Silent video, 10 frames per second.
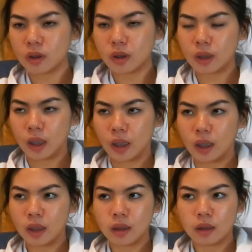
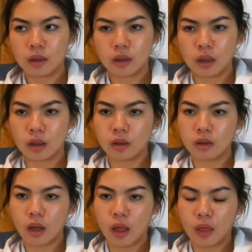they
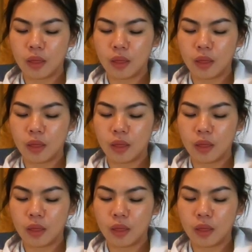did